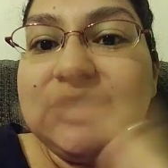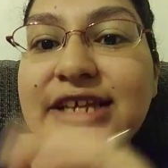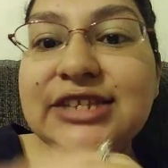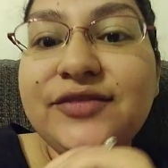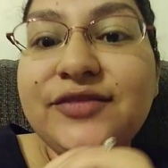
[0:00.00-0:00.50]

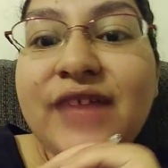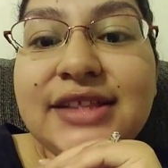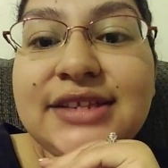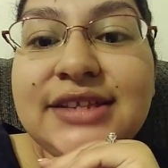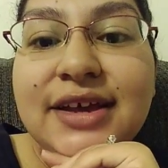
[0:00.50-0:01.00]
things for
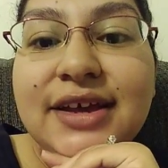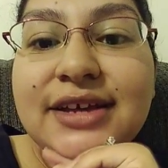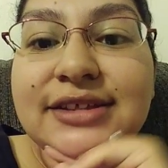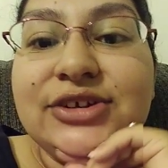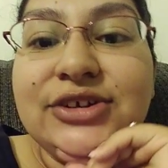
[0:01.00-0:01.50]

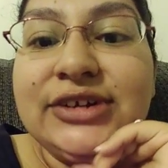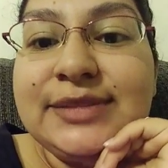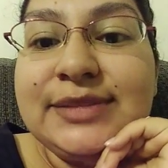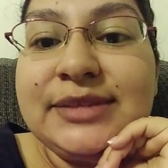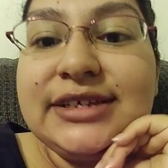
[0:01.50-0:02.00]
Valentine's and
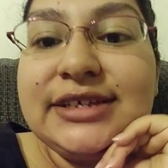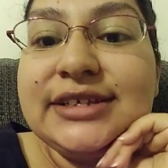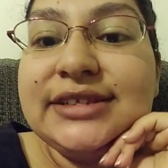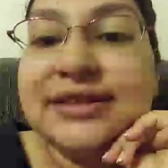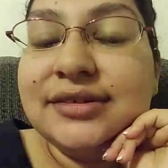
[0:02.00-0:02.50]

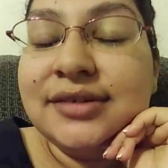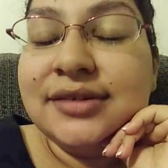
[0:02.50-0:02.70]
Christmas, and